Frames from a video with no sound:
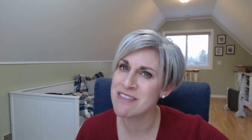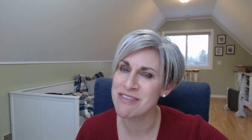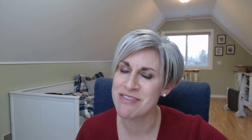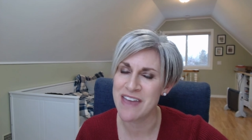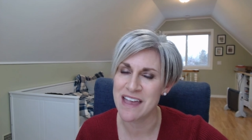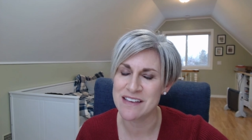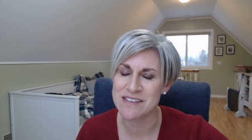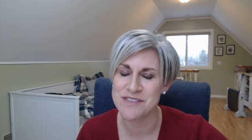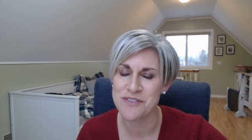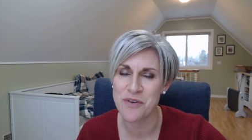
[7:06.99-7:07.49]

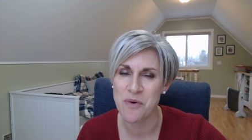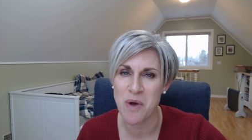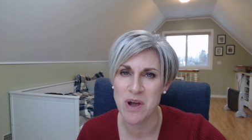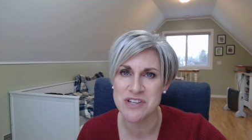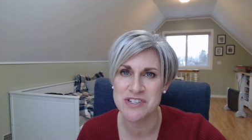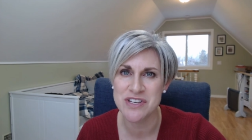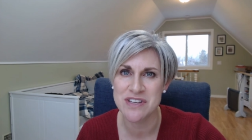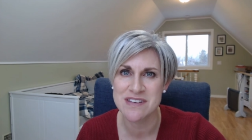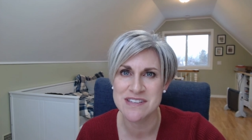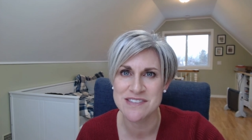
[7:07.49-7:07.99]
Thanks for
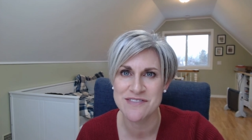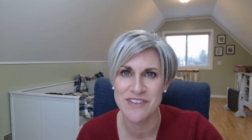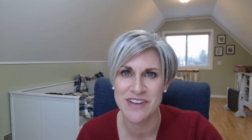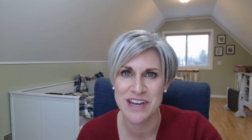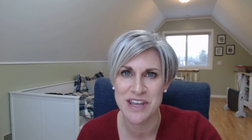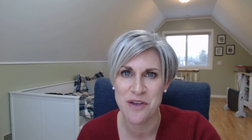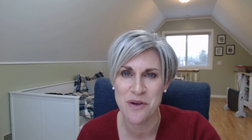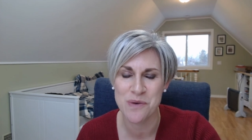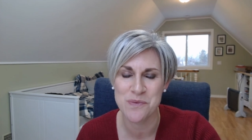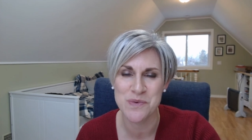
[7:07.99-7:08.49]
watching this
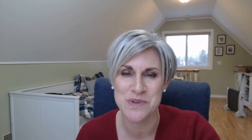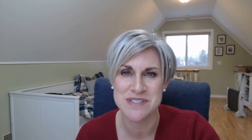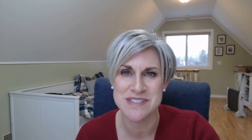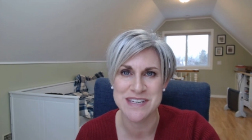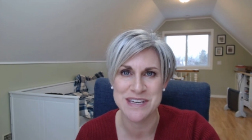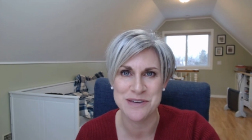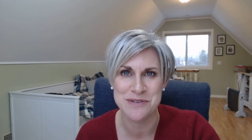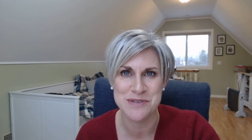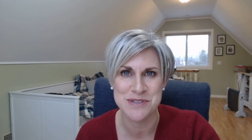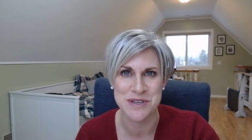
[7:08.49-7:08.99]
video and we'll see
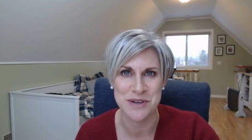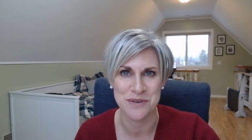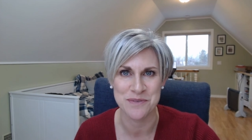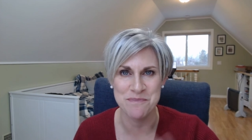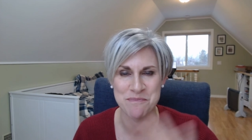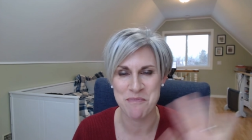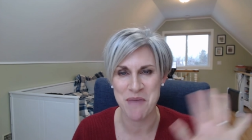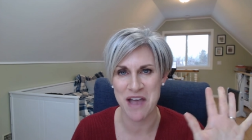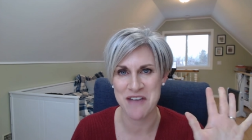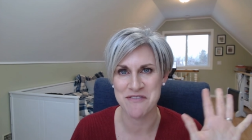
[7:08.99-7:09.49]
you soon.
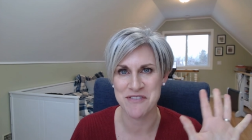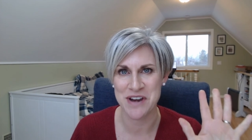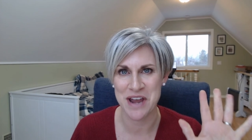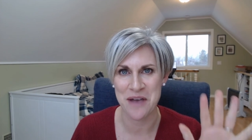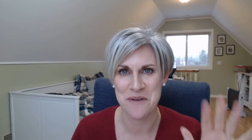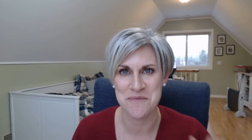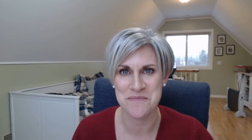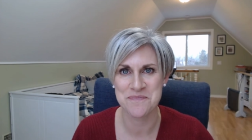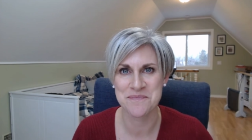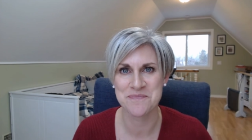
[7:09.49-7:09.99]
Bye for now.